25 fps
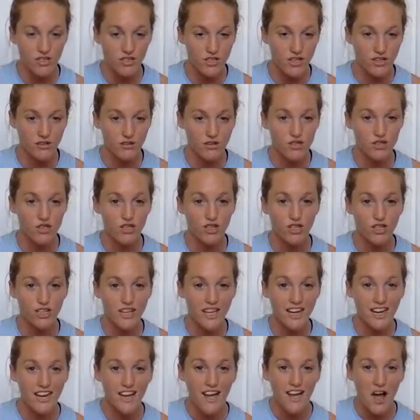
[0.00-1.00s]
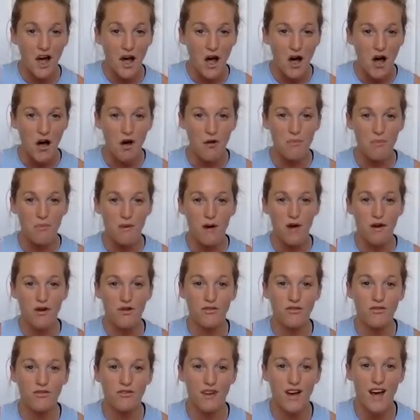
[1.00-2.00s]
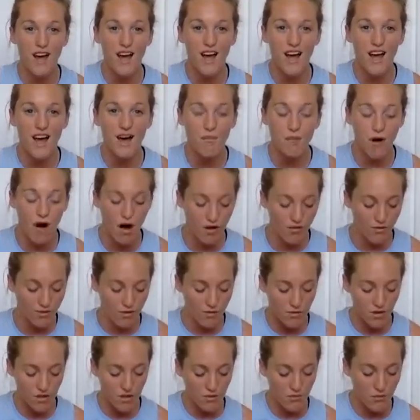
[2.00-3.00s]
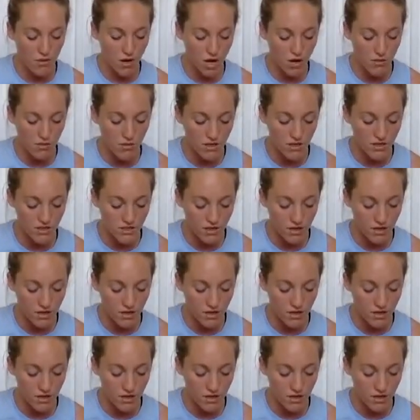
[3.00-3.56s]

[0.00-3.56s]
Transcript: So I'm struggling on both of them at the moment.